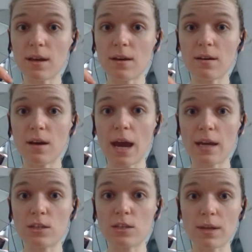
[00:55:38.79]

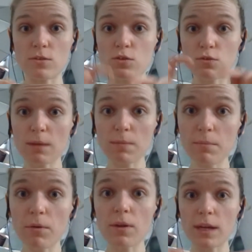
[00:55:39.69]
I try to train
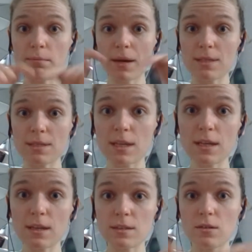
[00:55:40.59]
people in my
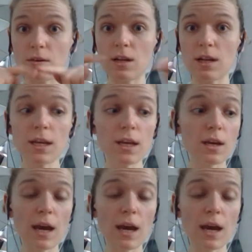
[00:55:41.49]
city internally.